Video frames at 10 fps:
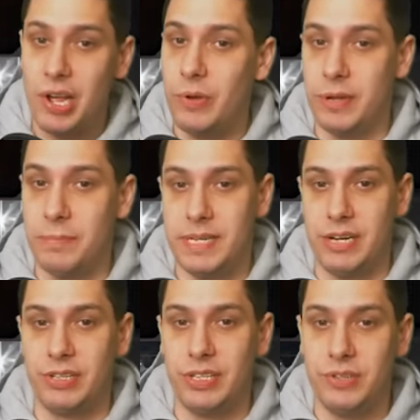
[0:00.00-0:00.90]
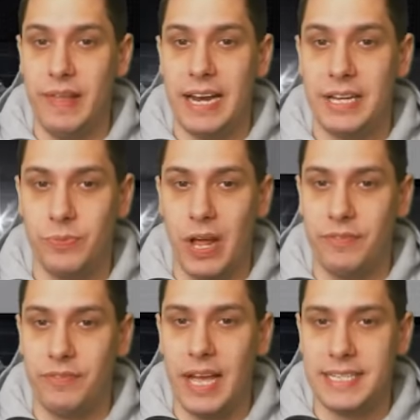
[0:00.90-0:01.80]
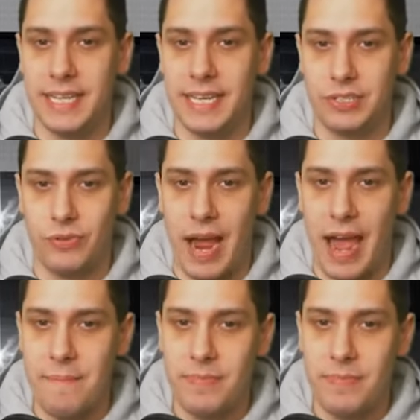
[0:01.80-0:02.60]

We could potentially do that as well if you guys think it's crap.